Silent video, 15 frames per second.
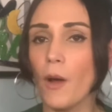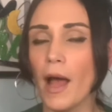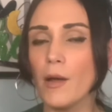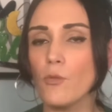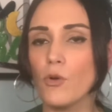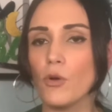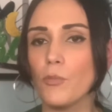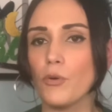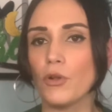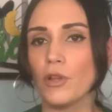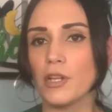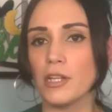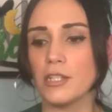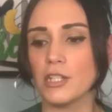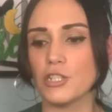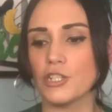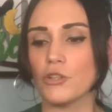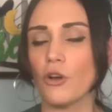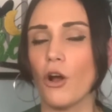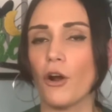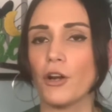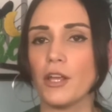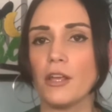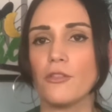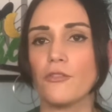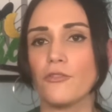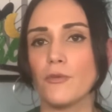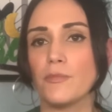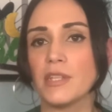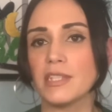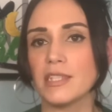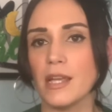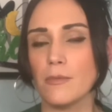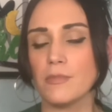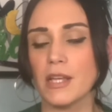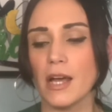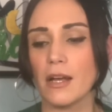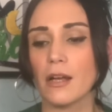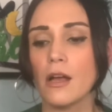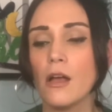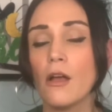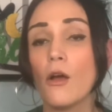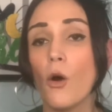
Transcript: I will pull an additional card either from the same deck